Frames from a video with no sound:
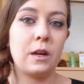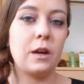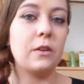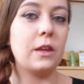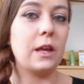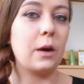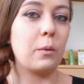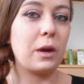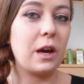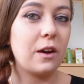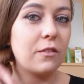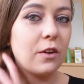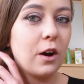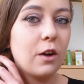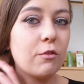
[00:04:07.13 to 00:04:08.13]
And there we
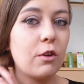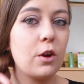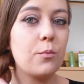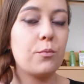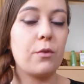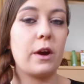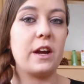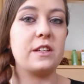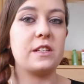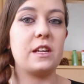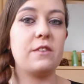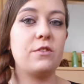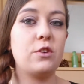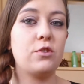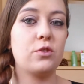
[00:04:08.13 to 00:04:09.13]
have our rope braid.
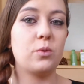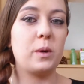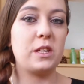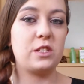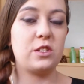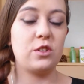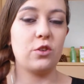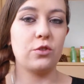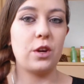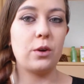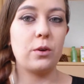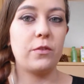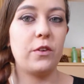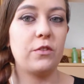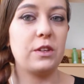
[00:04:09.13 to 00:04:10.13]
If you twist, you'll know
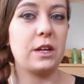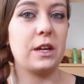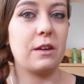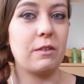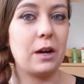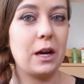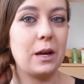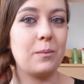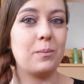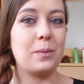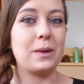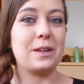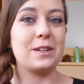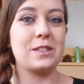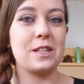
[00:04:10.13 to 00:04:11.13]
if you've done it right,
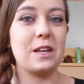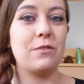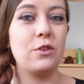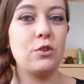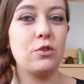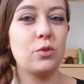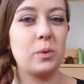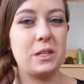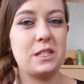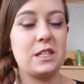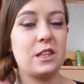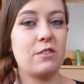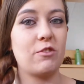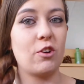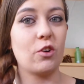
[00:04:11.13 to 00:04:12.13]
because if you twist
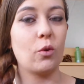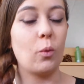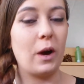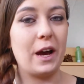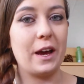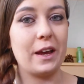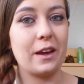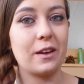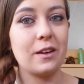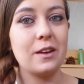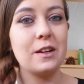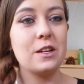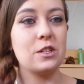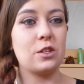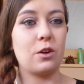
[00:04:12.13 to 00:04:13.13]
it the wrong way,
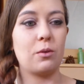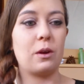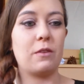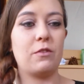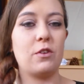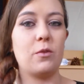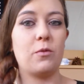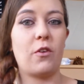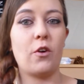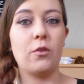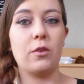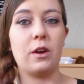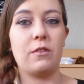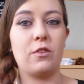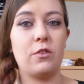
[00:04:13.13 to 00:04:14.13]
so if
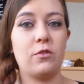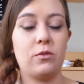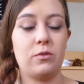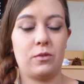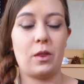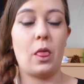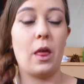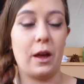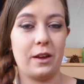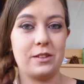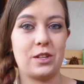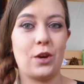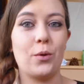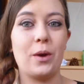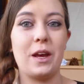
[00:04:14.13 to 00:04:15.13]

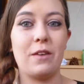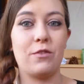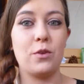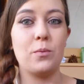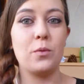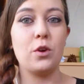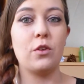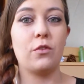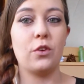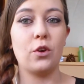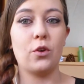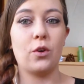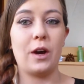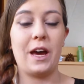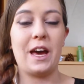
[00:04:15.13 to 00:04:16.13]
you move
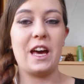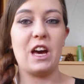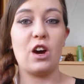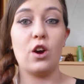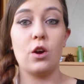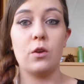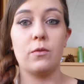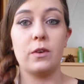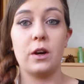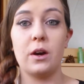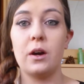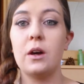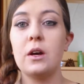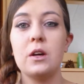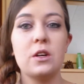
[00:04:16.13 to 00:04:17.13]
your hair over